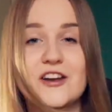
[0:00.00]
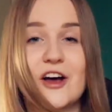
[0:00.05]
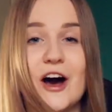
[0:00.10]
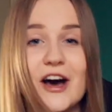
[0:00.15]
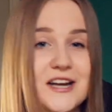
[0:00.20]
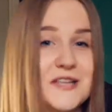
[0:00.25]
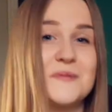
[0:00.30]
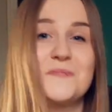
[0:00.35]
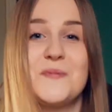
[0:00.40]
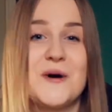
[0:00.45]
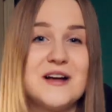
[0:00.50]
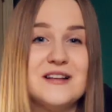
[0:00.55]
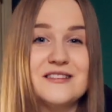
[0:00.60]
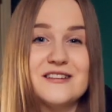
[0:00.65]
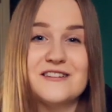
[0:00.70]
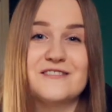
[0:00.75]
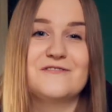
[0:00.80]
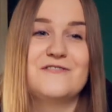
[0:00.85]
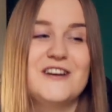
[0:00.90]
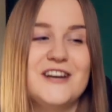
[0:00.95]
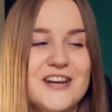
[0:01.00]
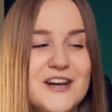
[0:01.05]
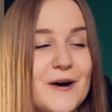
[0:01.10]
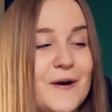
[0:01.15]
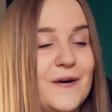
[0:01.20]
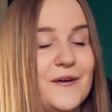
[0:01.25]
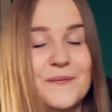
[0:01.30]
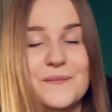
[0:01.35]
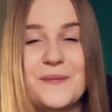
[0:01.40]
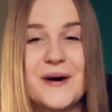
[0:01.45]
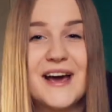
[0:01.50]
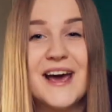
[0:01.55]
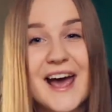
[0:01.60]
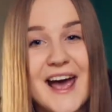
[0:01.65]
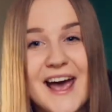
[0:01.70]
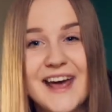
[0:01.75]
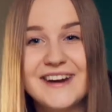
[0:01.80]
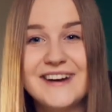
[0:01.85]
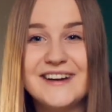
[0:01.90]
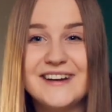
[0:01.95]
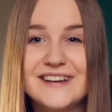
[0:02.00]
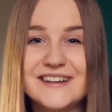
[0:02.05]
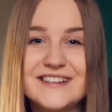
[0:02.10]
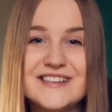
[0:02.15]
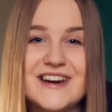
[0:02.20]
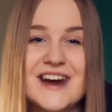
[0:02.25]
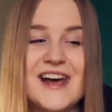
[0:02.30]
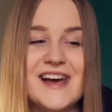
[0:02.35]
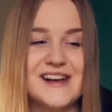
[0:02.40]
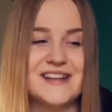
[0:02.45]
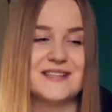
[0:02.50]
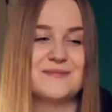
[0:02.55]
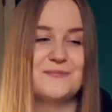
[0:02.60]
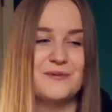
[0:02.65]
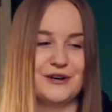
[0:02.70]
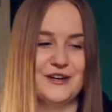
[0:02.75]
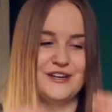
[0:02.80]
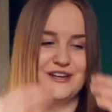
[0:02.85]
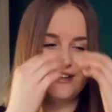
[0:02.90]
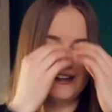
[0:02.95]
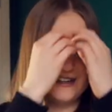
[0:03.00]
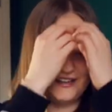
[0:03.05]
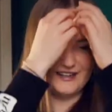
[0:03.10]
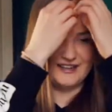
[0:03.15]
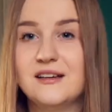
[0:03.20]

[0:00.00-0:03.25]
not a sponsored video by any chance, but